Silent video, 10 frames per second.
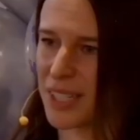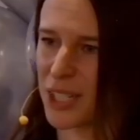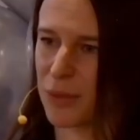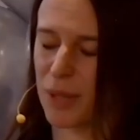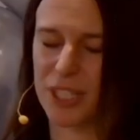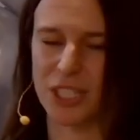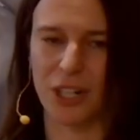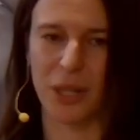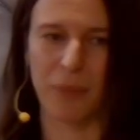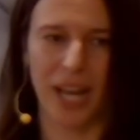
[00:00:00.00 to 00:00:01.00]
Maybe
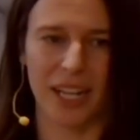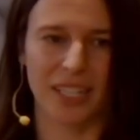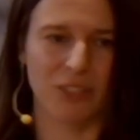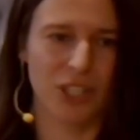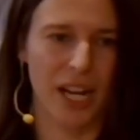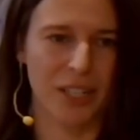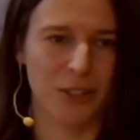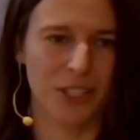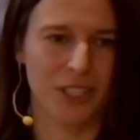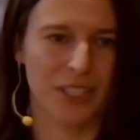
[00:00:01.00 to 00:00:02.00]
starting back in
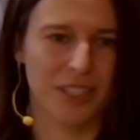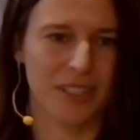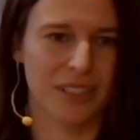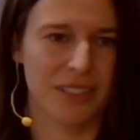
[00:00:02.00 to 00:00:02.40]
childhood.